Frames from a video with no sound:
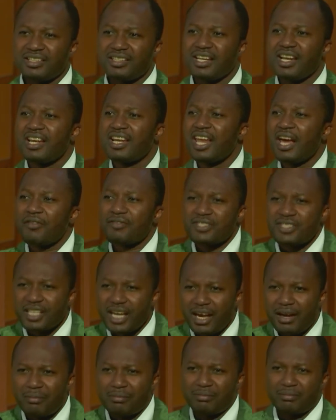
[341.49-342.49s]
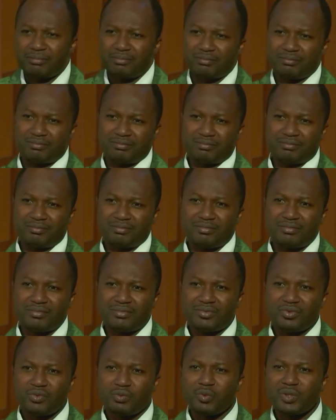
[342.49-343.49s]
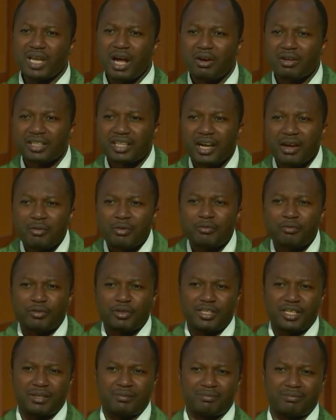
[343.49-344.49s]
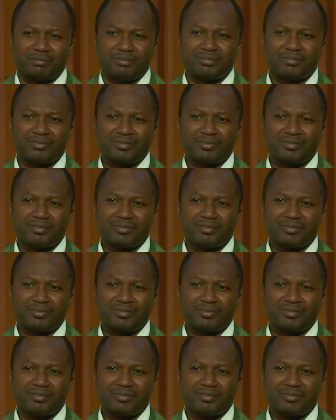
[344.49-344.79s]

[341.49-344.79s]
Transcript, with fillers: they left them without caring for them.